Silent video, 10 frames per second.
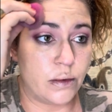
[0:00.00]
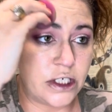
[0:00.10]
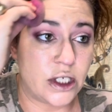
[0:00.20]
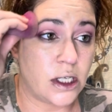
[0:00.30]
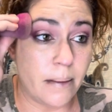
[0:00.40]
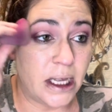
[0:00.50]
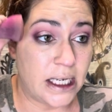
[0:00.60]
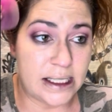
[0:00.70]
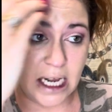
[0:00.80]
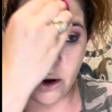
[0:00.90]
which some of
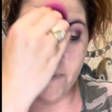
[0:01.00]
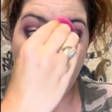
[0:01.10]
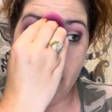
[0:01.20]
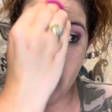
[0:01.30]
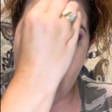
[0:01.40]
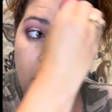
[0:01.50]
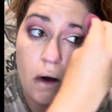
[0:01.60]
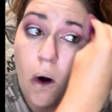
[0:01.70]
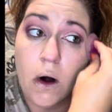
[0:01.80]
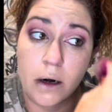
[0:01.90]
these that are coming out
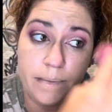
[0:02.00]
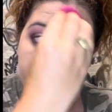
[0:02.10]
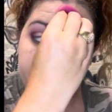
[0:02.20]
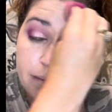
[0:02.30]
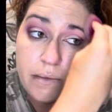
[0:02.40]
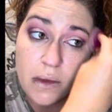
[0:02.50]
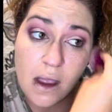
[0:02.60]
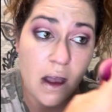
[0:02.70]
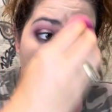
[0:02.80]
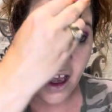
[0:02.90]
are
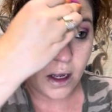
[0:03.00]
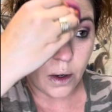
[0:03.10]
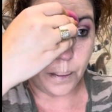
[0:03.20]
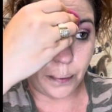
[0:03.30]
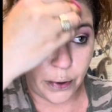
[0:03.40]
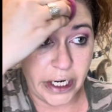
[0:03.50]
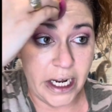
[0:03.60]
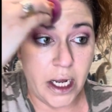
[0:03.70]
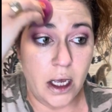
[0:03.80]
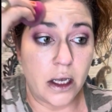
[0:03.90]

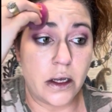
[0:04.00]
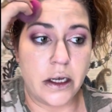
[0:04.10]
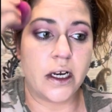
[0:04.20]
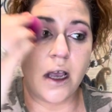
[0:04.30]
pretty good